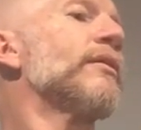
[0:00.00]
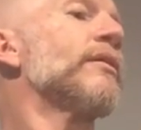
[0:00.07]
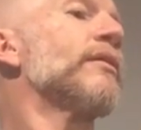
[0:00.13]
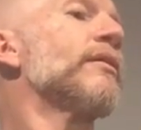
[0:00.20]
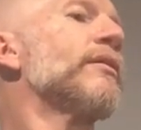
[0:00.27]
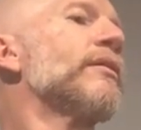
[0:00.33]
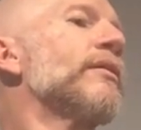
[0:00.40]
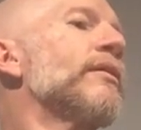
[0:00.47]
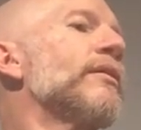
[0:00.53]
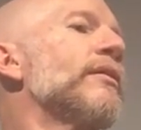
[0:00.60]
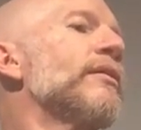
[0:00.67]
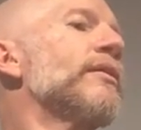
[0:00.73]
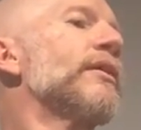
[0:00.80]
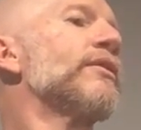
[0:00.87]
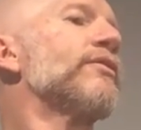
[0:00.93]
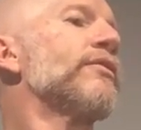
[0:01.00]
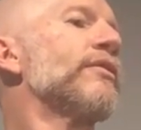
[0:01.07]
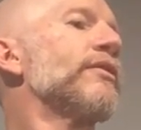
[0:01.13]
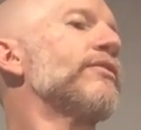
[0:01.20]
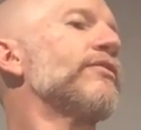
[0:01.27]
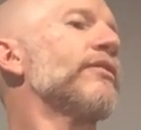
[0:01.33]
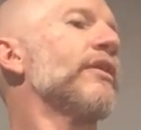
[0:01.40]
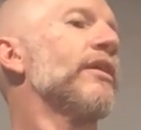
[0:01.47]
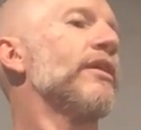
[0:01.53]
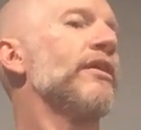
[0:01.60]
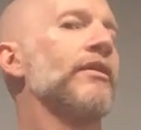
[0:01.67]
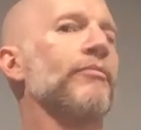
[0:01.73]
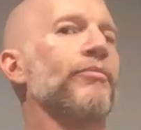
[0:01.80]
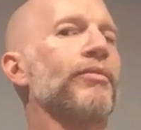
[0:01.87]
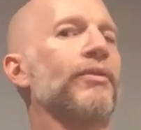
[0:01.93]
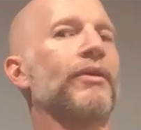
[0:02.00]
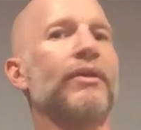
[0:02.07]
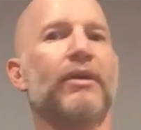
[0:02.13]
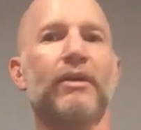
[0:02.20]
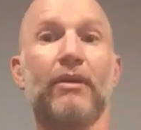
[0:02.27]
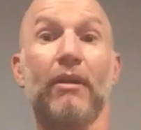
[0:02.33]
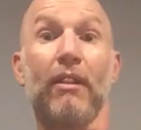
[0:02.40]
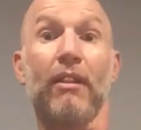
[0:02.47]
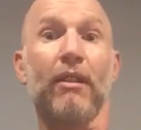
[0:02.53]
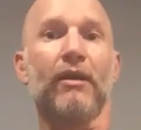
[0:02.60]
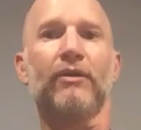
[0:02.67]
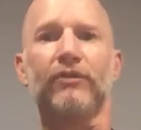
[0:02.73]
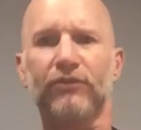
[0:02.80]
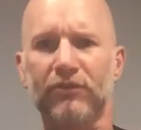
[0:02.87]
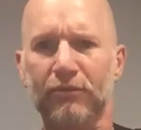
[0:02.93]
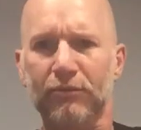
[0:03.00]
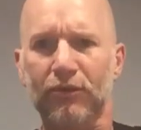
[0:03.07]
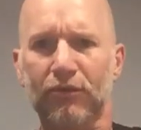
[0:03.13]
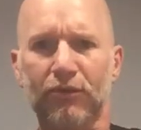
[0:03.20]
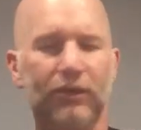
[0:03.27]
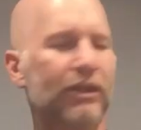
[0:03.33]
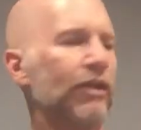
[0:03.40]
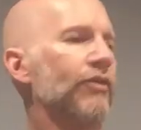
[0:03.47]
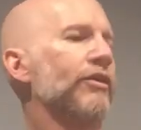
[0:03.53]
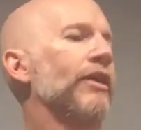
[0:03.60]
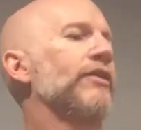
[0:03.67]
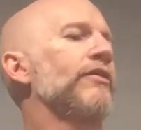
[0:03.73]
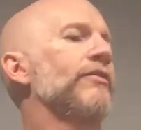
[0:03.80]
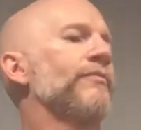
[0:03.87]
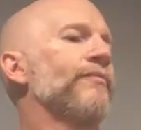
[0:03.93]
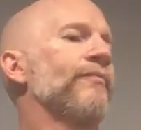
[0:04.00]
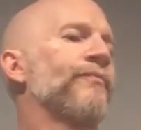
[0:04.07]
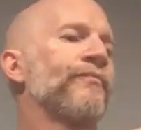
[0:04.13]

Get to the top. Still recording? Okay, good.